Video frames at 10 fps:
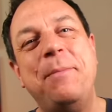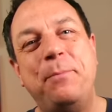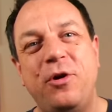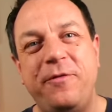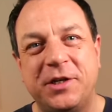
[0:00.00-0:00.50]

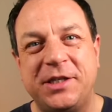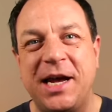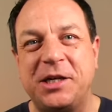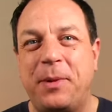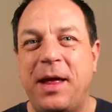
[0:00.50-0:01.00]
improve your
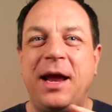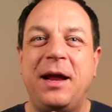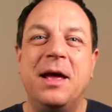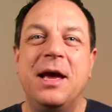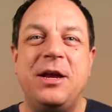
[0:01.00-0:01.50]
sax
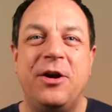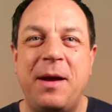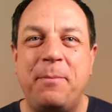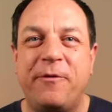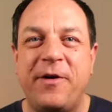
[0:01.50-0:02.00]
playing,
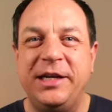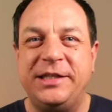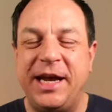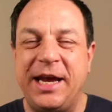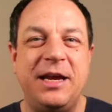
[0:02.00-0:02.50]
your
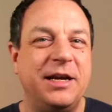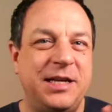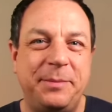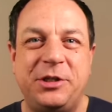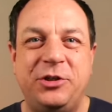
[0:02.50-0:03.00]
improvising, your
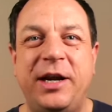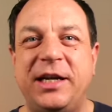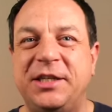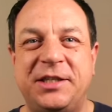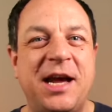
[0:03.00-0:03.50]
tips and
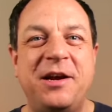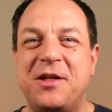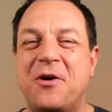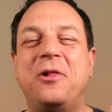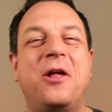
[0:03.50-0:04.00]
tricks, your
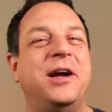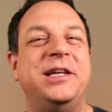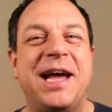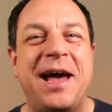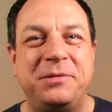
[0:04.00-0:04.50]
sound, the whole
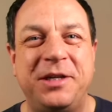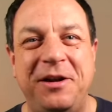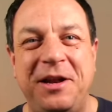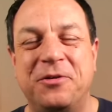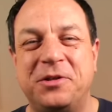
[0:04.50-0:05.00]
lot is
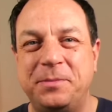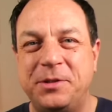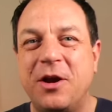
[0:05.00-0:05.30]
absolutely awesome.